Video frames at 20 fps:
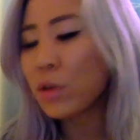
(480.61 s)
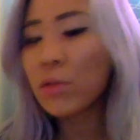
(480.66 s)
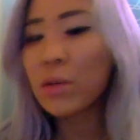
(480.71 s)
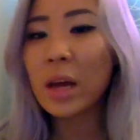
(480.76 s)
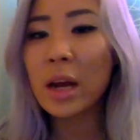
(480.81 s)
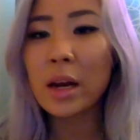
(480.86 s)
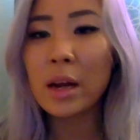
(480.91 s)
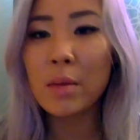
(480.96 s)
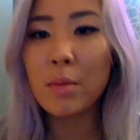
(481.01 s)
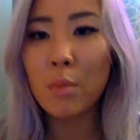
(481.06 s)
you
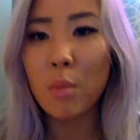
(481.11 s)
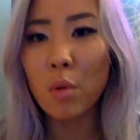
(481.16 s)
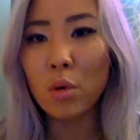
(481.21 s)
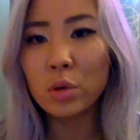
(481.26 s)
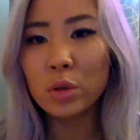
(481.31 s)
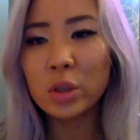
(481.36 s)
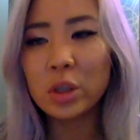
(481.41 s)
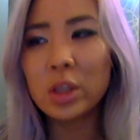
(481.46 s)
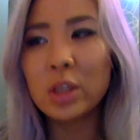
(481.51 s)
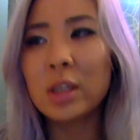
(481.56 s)
get
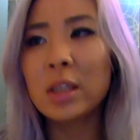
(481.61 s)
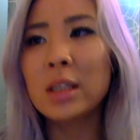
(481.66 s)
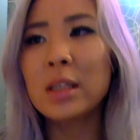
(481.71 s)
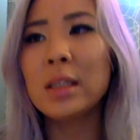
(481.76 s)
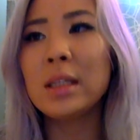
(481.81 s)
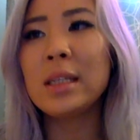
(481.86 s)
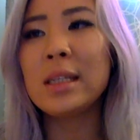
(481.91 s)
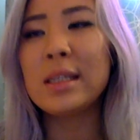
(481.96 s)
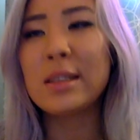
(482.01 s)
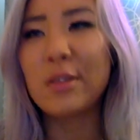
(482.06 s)

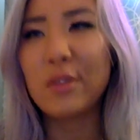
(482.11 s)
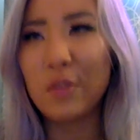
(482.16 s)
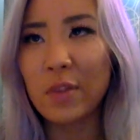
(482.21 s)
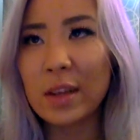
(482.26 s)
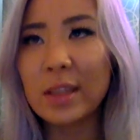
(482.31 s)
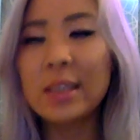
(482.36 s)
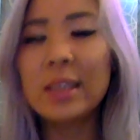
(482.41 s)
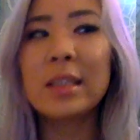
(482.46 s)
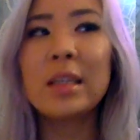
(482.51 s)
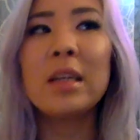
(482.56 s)
emotionally
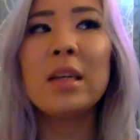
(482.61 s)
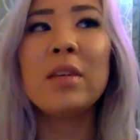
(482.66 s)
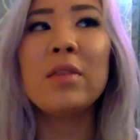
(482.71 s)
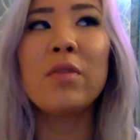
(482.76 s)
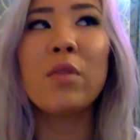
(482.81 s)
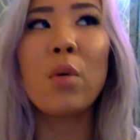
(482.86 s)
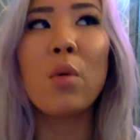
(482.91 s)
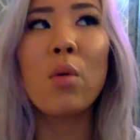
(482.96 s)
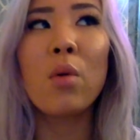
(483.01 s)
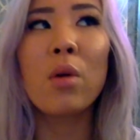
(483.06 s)
defensive
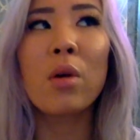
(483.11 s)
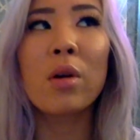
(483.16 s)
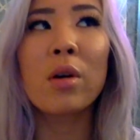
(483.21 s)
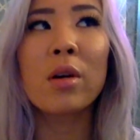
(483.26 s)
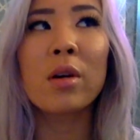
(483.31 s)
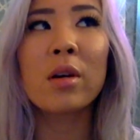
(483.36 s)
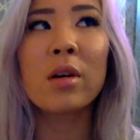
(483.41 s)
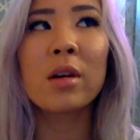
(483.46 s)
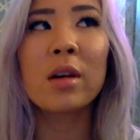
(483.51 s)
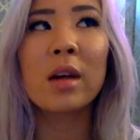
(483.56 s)

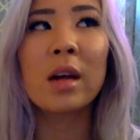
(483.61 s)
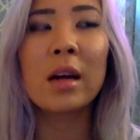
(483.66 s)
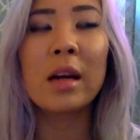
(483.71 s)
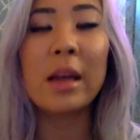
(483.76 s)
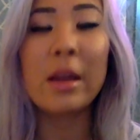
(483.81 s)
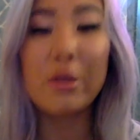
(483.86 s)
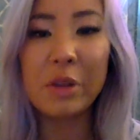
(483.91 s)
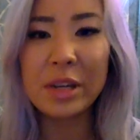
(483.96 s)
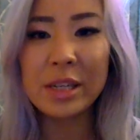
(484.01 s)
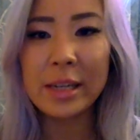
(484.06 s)
or
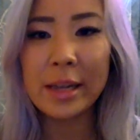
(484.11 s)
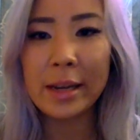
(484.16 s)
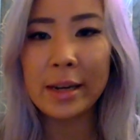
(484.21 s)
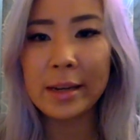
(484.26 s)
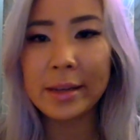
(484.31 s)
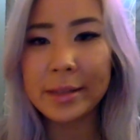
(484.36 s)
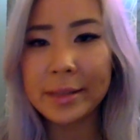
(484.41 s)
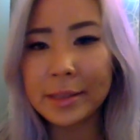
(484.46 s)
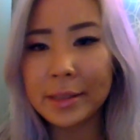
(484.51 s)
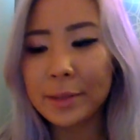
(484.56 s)

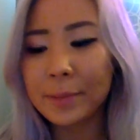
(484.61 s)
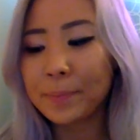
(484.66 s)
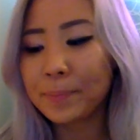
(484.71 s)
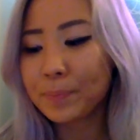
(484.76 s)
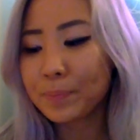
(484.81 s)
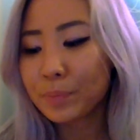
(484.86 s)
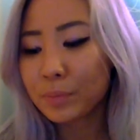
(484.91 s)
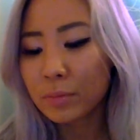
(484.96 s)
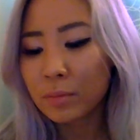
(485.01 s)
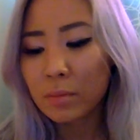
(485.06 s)
irritated,
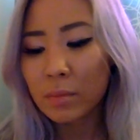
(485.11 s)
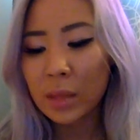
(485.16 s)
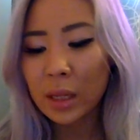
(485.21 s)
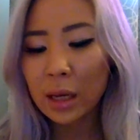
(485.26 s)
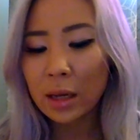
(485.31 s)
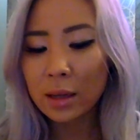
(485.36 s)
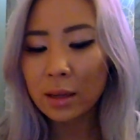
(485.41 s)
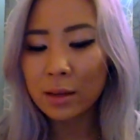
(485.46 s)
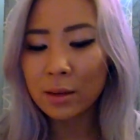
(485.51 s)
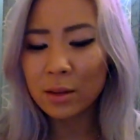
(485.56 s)

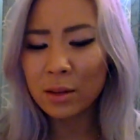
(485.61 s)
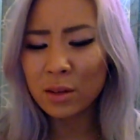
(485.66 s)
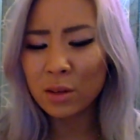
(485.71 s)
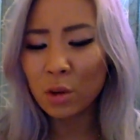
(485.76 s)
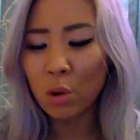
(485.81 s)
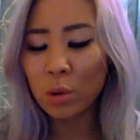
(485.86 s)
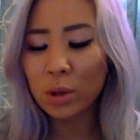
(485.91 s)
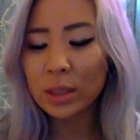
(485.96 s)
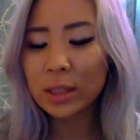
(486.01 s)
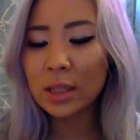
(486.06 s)

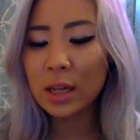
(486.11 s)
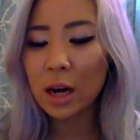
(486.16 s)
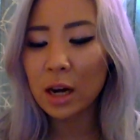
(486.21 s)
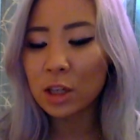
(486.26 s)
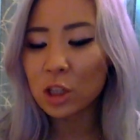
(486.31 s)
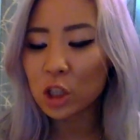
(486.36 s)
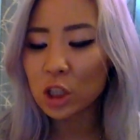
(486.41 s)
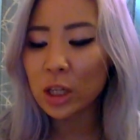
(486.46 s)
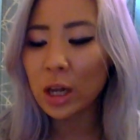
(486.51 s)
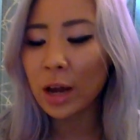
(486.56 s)
notice the
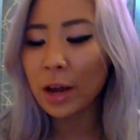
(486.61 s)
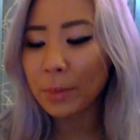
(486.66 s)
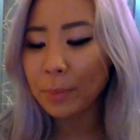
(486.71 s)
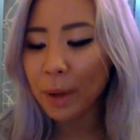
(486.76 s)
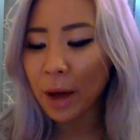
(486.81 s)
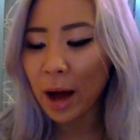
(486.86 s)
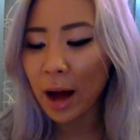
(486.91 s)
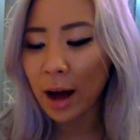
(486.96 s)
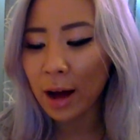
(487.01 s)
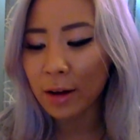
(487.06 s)
underlying
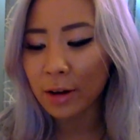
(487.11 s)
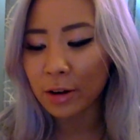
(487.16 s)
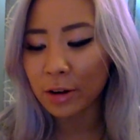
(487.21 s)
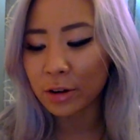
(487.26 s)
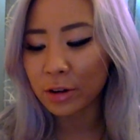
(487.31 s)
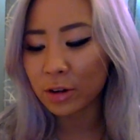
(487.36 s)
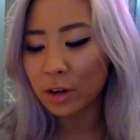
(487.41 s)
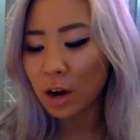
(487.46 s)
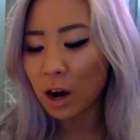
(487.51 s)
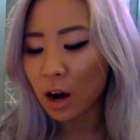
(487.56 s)

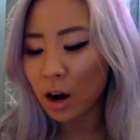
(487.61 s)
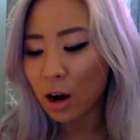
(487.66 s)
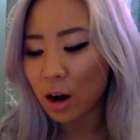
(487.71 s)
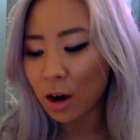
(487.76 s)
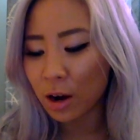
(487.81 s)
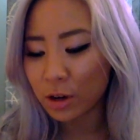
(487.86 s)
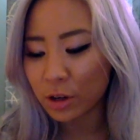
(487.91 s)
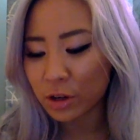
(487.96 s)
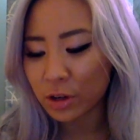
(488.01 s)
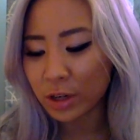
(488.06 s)
pattern
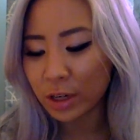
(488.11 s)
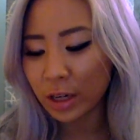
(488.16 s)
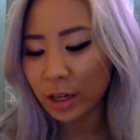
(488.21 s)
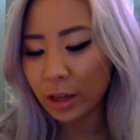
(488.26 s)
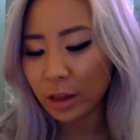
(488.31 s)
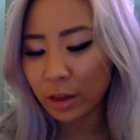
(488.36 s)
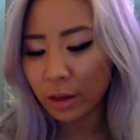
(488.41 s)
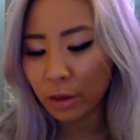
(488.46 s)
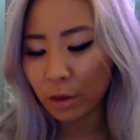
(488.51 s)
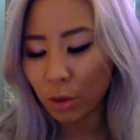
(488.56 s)

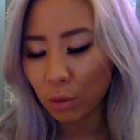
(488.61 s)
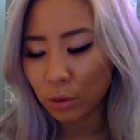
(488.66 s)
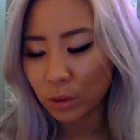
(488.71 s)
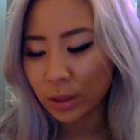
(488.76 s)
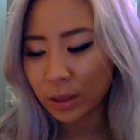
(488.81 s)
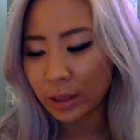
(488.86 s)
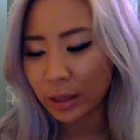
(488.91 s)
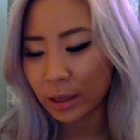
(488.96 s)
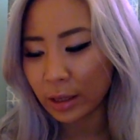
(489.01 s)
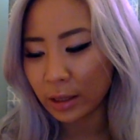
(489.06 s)
underneath those
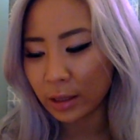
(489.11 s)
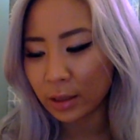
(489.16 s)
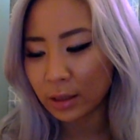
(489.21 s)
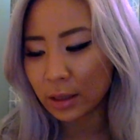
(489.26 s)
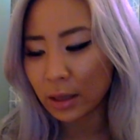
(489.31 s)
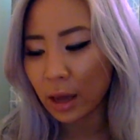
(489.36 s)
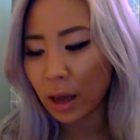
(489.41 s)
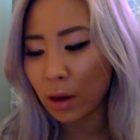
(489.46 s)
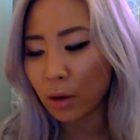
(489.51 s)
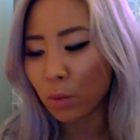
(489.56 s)
things
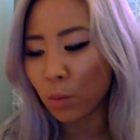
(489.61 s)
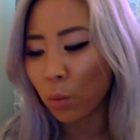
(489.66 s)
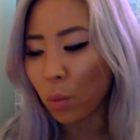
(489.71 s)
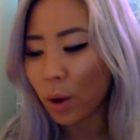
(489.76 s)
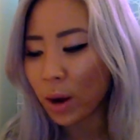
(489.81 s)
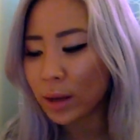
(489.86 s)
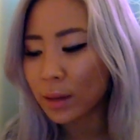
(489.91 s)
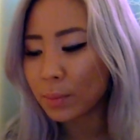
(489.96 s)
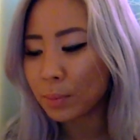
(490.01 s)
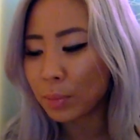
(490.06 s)
and
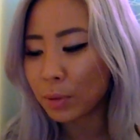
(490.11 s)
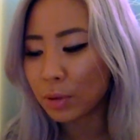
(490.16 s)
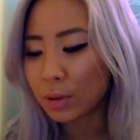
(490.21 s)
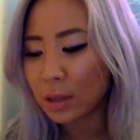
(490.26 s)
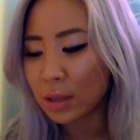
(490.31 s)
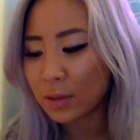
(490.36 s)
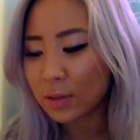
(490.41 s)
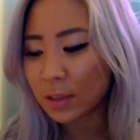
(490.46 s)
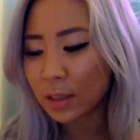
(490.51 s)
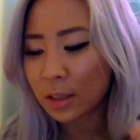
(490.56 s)
what
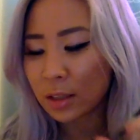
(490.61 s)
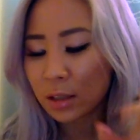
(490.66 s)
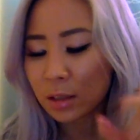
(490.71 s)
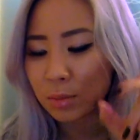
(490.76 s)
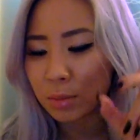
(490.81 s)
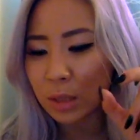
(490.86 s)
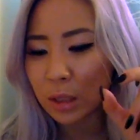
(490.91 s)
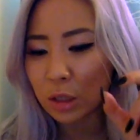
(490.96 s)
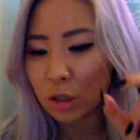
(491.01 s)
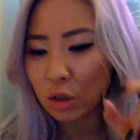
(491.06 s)
belief
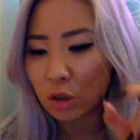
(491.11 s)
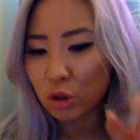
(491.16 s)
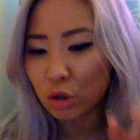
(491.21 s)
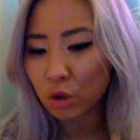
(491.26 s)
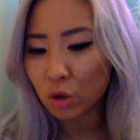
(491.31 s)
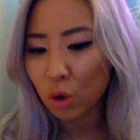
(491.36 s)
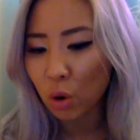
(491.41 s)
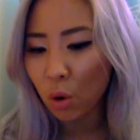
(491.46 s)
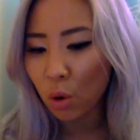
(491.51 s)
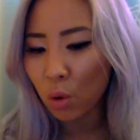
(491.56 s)
system is
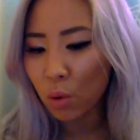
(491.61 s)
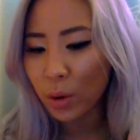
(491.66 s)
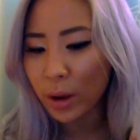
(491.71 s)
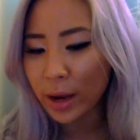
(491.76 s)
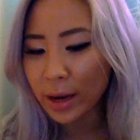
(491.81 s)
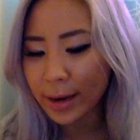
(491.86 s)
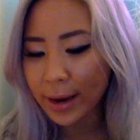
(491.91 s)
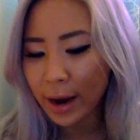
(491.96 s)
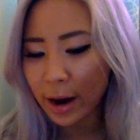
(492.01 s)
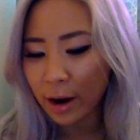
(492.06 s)
so
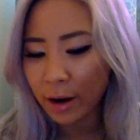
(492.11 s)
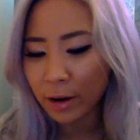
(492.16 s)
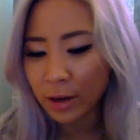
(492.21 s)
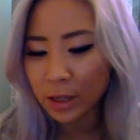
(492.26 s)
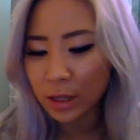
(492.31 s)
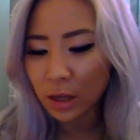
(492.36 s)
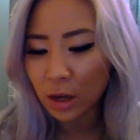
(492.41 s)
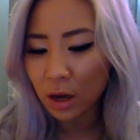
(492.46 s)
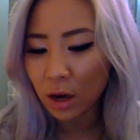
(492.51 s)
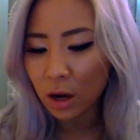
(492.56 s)

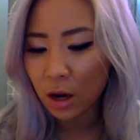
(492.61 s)
inherent